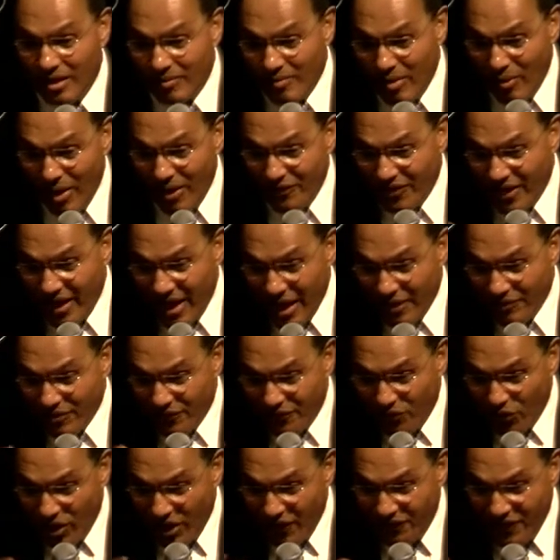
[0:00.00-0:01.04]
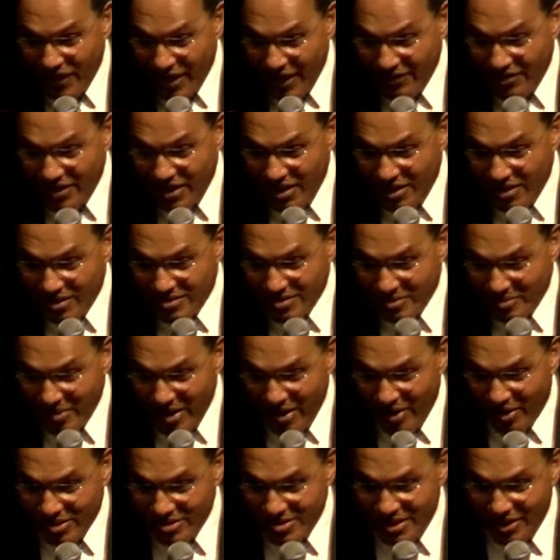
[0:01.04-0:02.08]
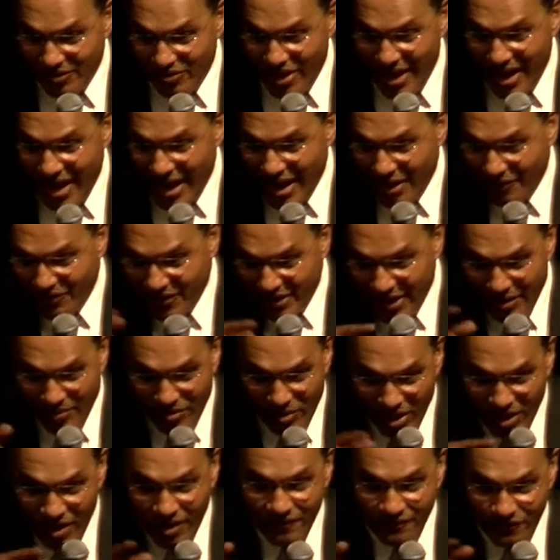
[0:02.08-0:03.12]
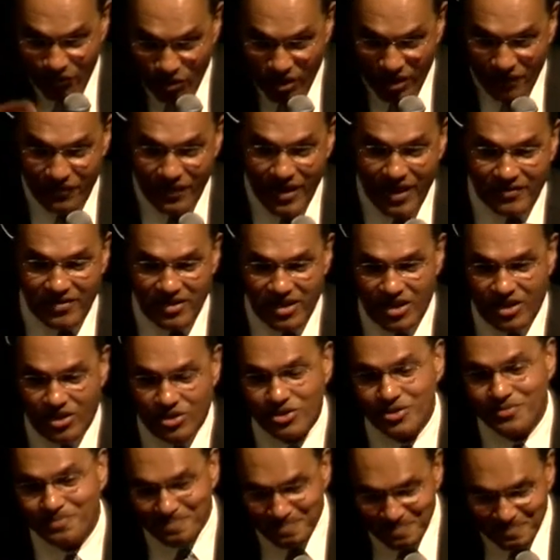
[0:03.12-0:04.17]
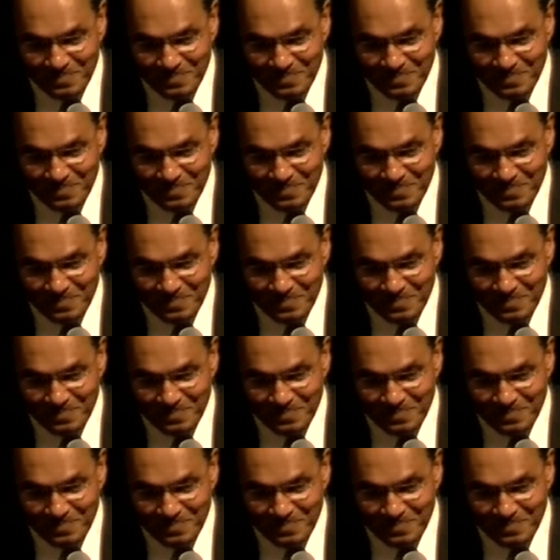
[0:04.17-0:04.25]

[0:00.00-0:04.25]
Give my wife a hand for 45 years of marriage. Give her a hand for that 45 years.